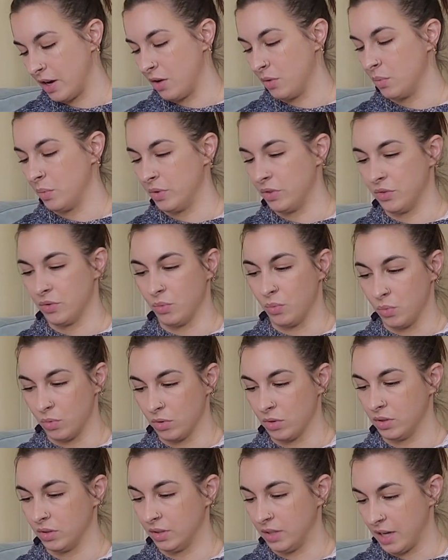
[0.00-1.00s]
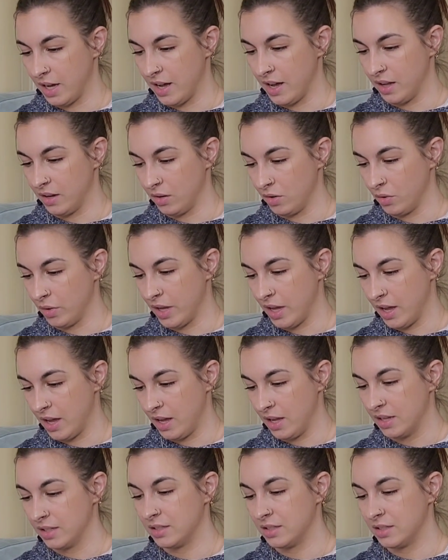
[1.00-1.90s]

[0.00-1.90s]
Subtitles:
out with the World card, okay?